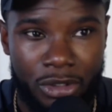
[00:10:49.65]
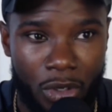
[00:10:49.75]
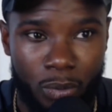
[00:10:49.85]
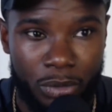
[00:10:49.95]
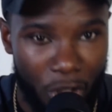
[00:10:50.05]

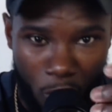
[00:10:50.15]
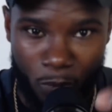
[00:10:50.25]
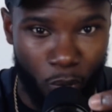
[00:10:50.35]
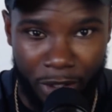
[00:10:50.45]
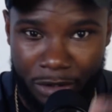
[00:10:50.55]
So don't
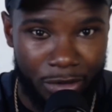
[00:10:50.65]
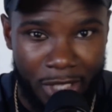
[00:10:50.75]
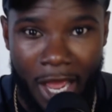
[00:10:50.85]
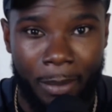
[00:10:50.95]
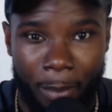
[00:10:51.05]
waste your
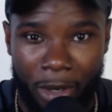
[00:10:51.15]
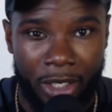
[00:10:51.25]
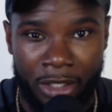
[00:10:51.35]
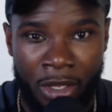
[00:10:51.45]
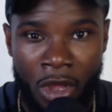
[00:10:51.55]
time and
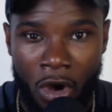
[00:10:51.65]
money